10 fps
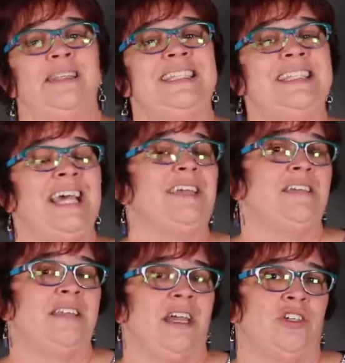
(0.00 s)
Now, the second
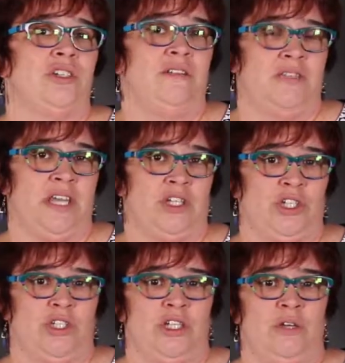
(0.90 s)
section of
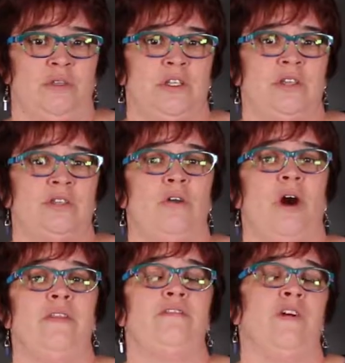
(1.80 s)
Section 2 is also
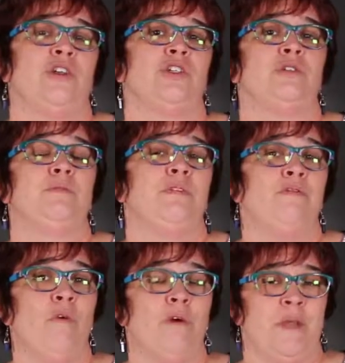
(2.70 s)
called the functional
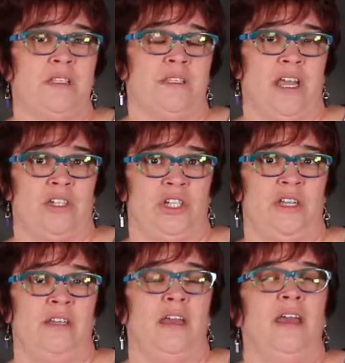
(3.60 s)
performance
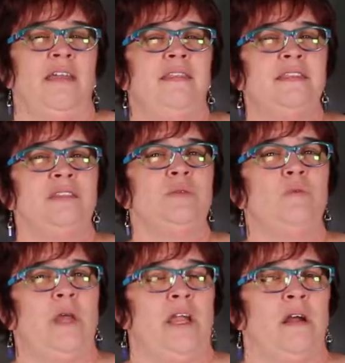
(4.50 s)
section. This is
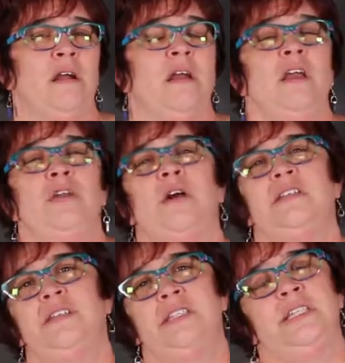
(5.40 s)
where your
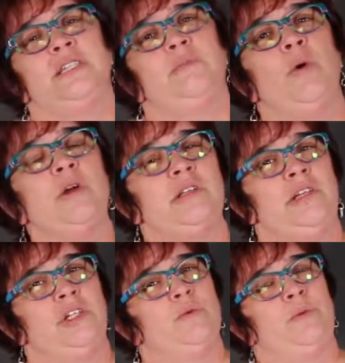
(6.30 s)
autistic support
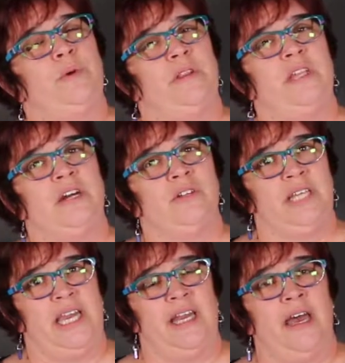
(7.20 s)
teacher will put their
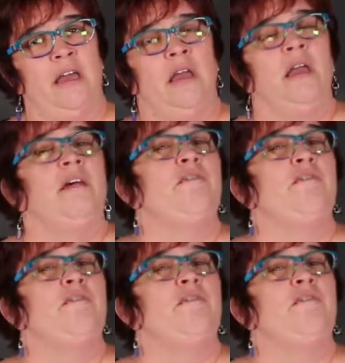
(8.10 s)
data.